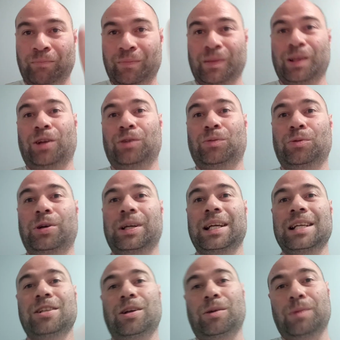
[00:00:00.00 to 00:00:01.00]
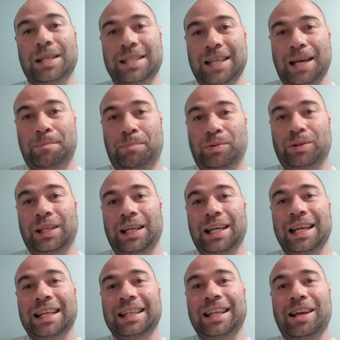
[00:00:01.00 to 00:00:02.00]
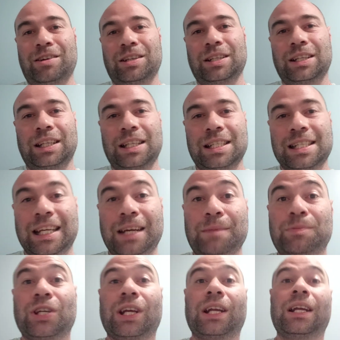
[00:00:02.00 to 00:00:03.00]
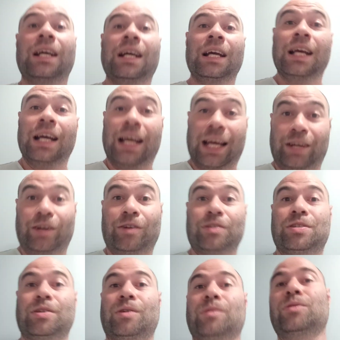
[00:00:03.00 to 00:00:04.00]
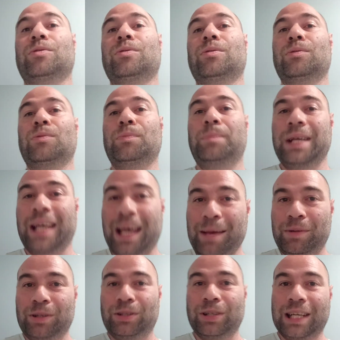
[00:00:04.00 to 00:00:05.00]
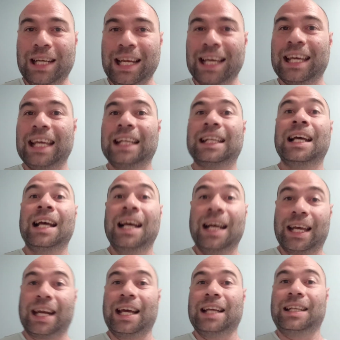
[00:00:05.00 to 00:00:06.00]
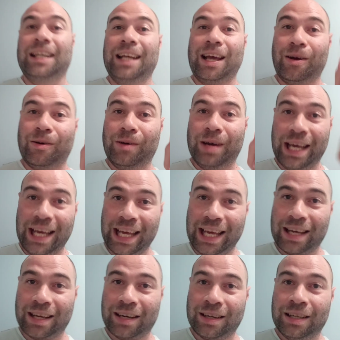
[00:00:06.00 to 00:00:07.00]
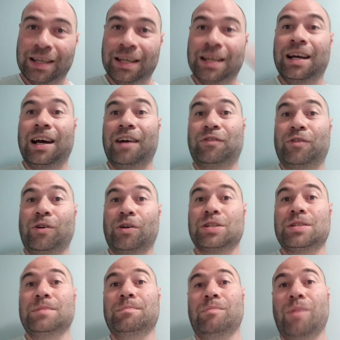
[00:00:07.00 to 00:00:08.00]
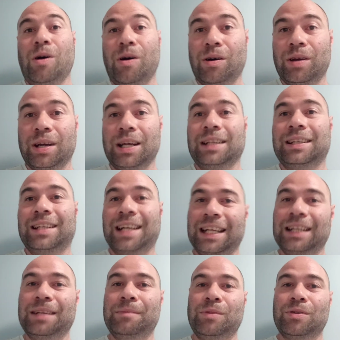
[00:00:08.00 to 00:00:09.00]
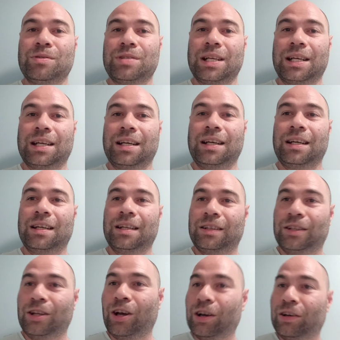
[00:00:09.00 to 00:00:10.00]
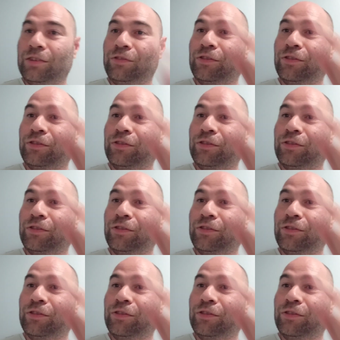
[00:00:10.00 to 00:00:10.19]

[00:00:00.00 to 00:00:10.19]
don't worry as always, I put the link down in the description and also you'll be able to click it right now here. Of course, more uh, trendy music uh, talk